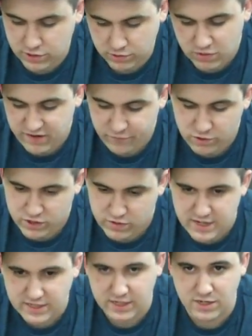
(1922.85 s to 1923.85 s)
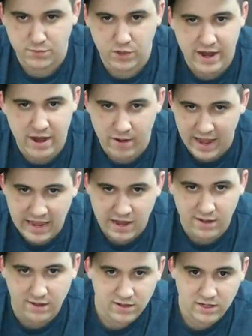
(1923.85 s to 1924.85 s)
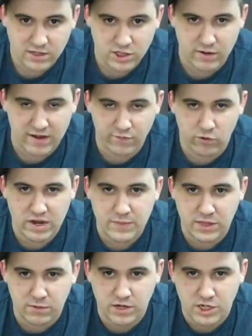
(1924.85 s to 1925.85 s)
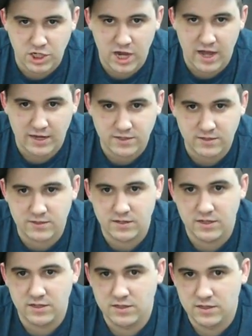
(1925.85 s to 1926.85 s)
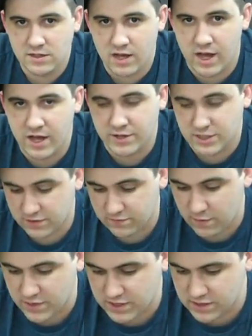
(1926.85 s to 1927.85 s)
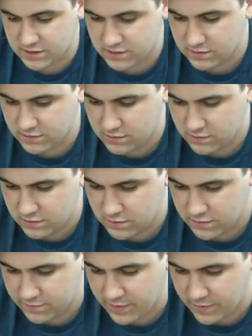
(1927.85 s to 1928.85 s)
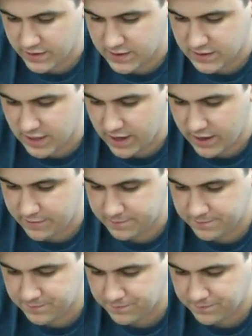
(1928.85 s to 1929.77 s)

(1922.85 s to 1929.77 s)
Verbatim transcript: So 24 inch range, it can put out 8 strength 4 AP 3 shots, uh, just from its, from its, uh,